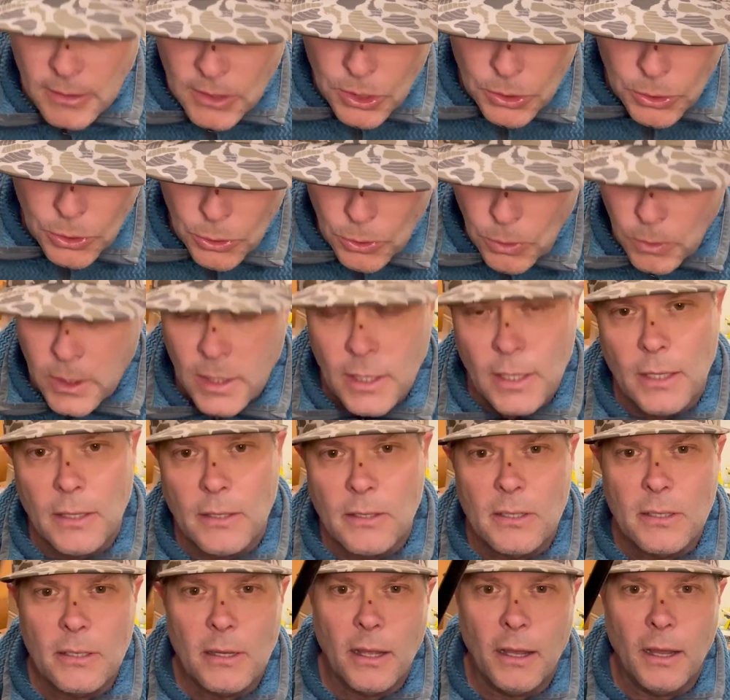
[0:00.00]
too
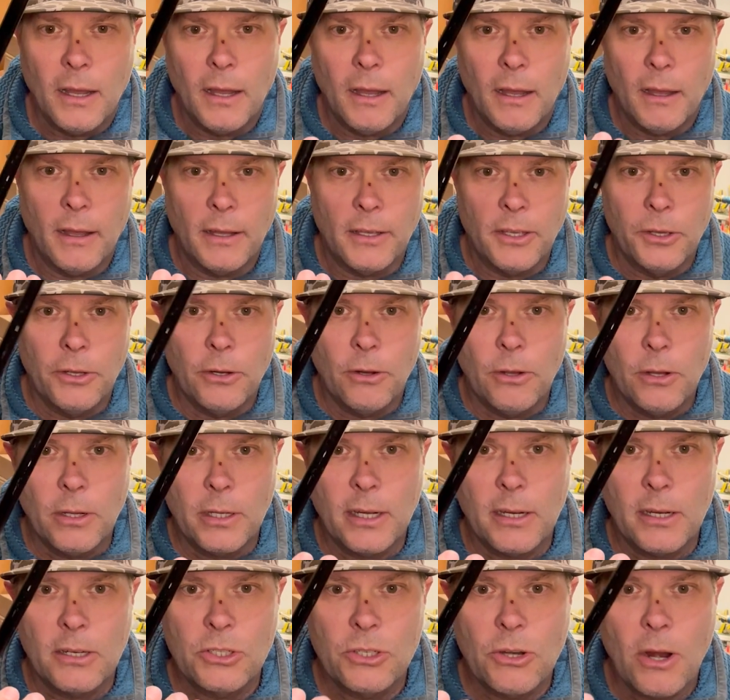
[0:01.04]
is a good hook
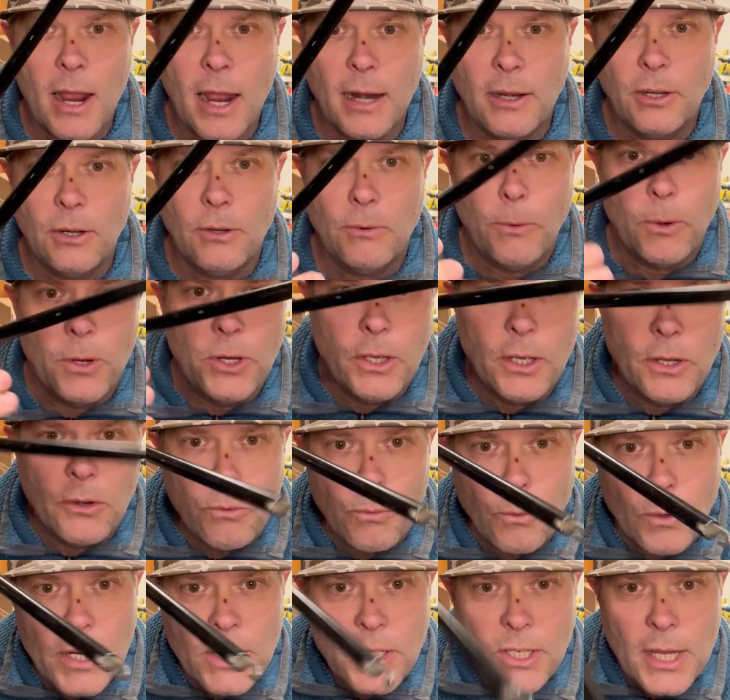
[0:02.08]
extractor where you can
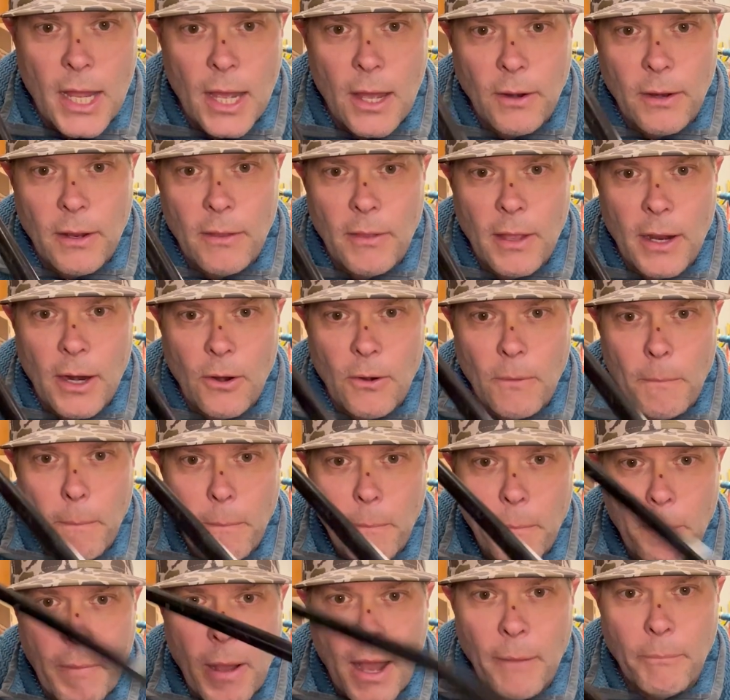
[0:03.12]
reach down in there and
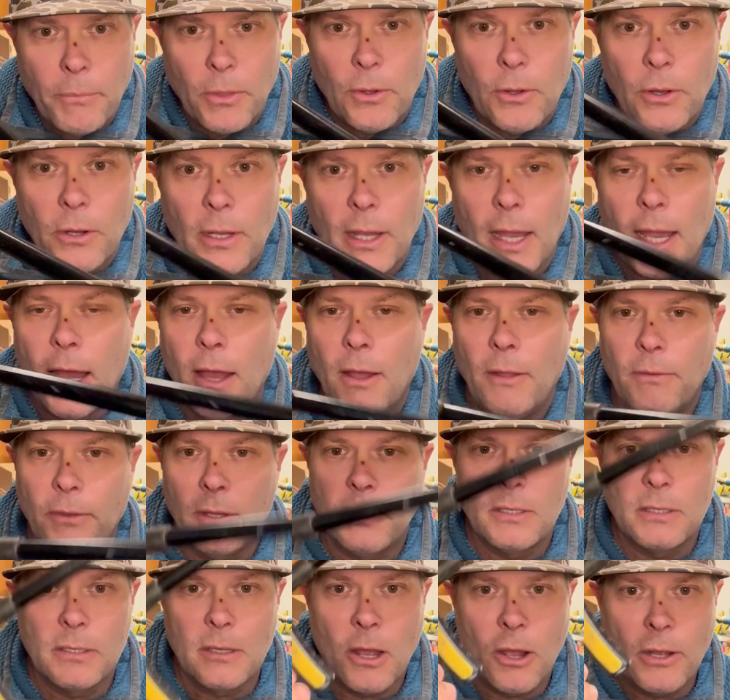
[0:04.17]
pop the hook out.
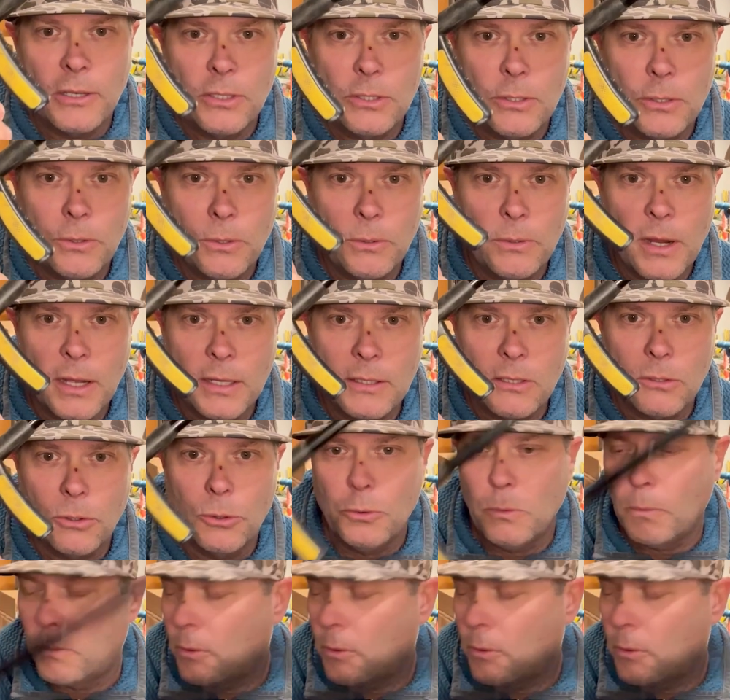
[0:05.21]
This is also a nice Loon